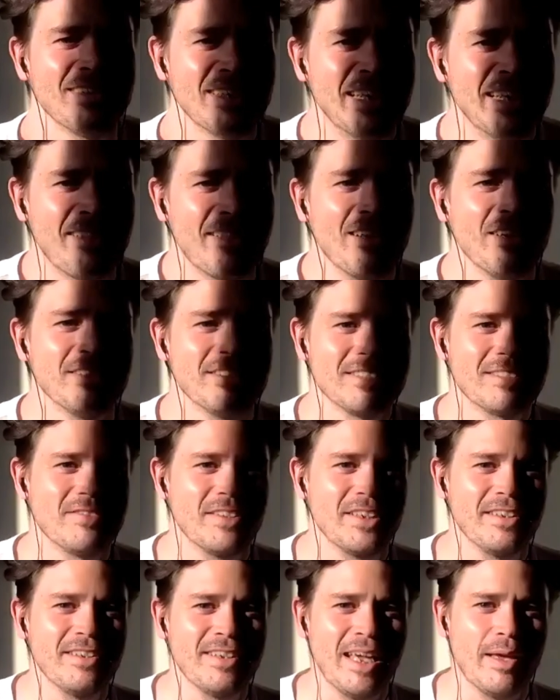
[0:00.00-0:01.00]
Netherlands,
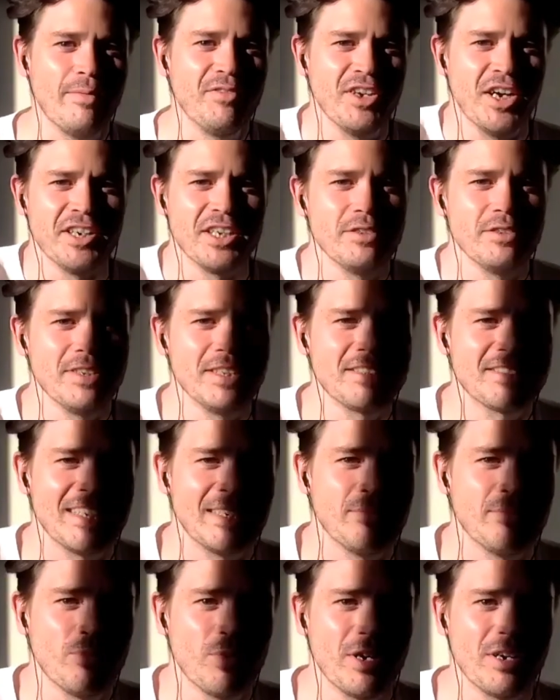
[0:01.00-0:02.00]
the MVIDV
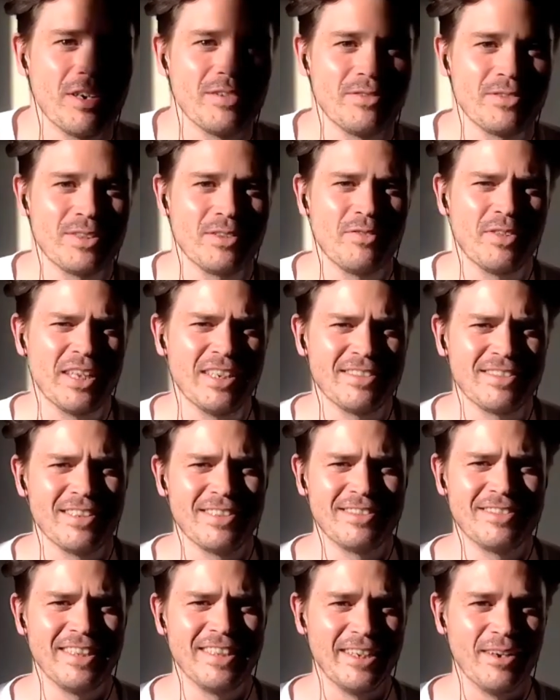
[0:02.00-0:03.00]
scheme, where I think it's
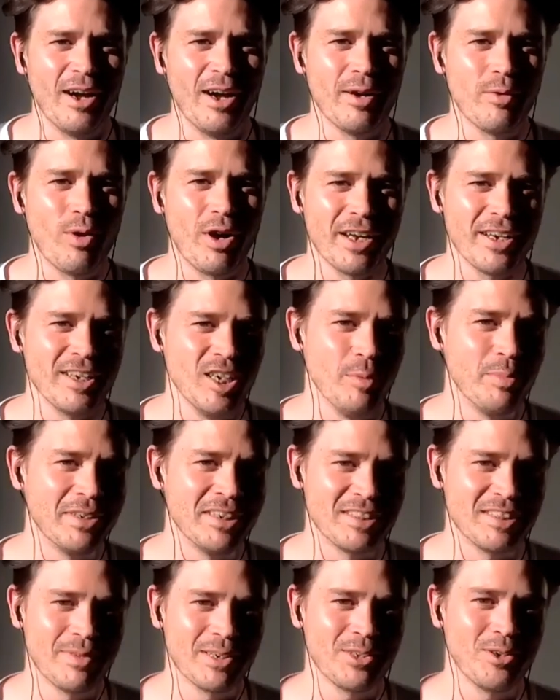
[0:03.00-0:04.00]
DIY
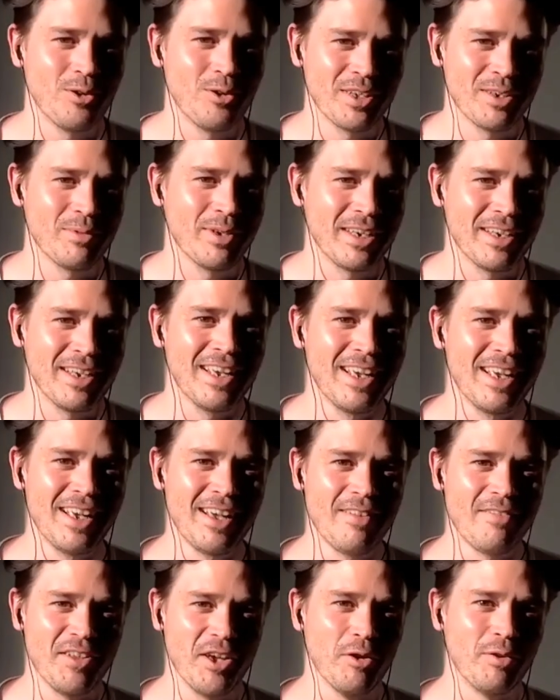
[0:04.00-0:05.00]
urbanism, they call it, where
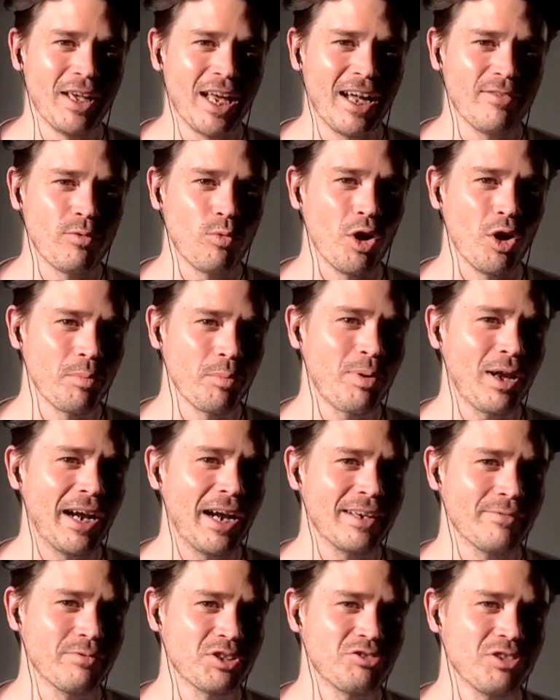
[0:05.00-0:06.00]
they only have one
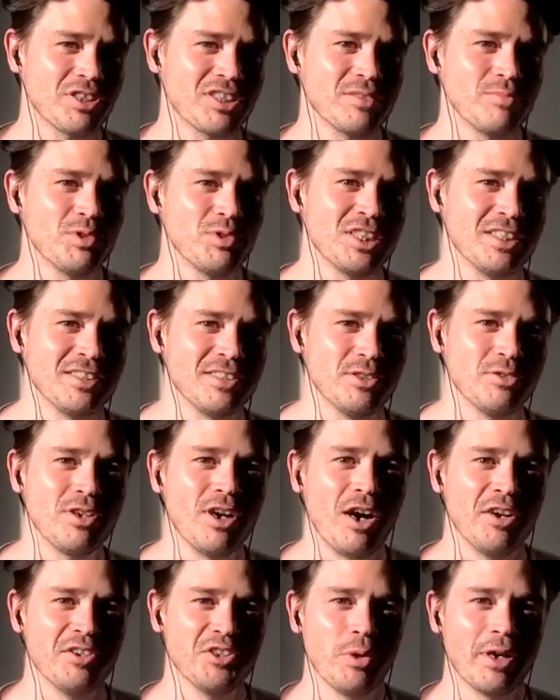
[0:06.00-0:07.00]
planning restriction, which is you
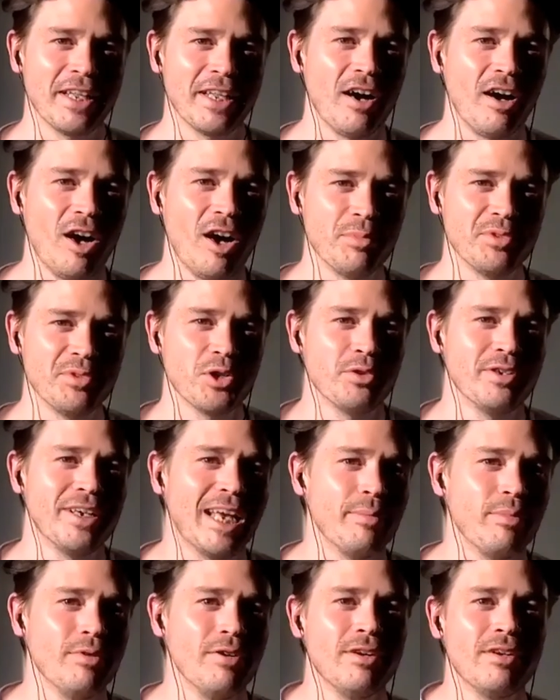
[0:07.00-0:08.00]
can't do any harm to your
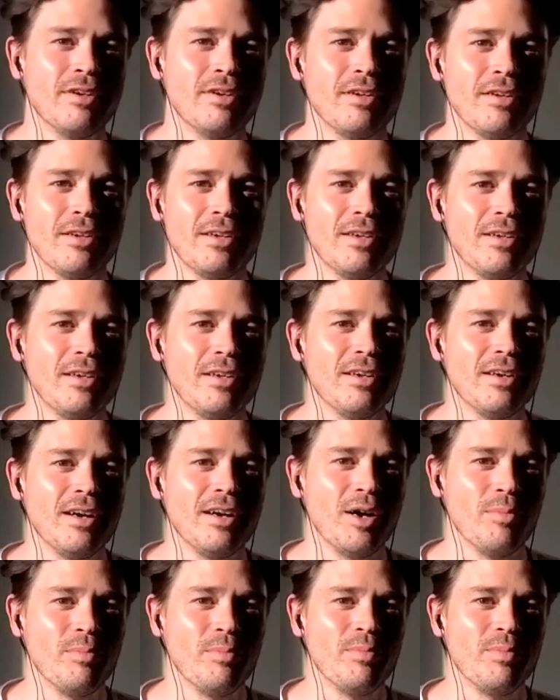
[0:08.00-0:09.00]
neighbor.
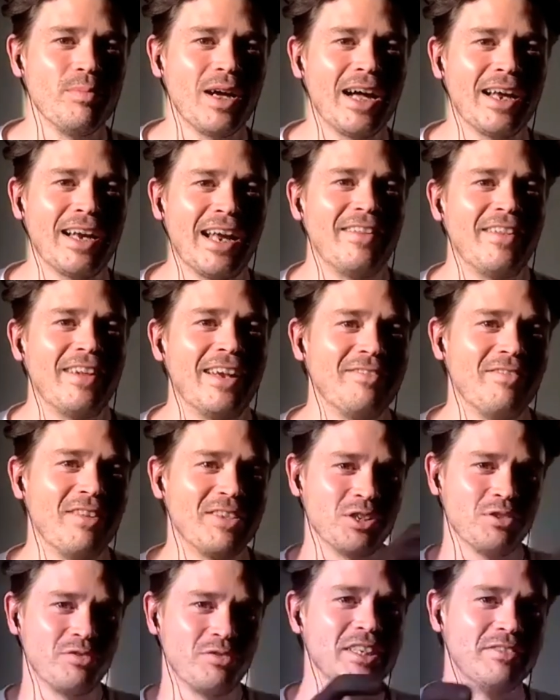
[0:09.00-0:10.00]
And then there's
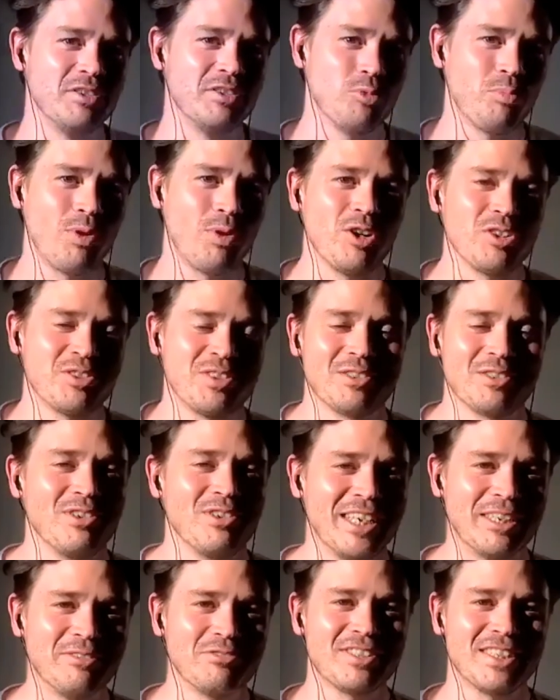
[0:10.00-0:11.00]
sort of individual plots. It's a
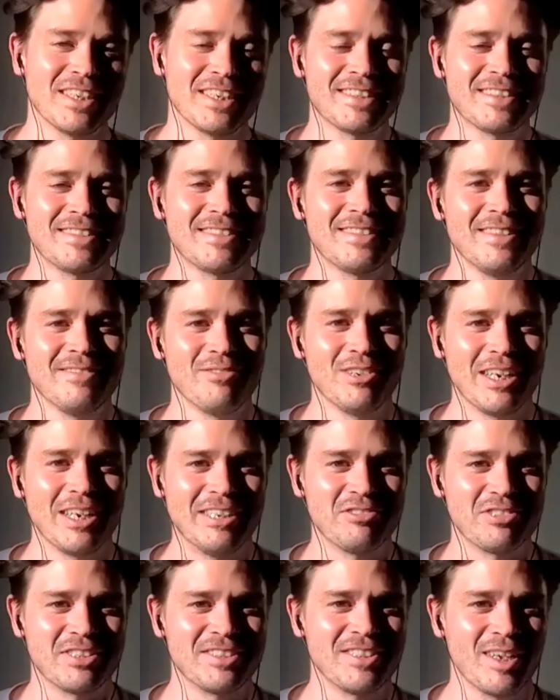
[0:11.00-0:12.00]
really interesting
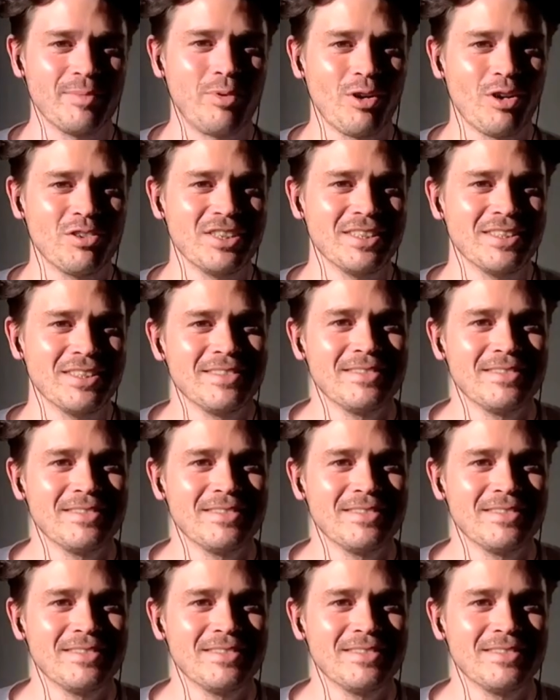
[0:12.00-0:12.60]
typology.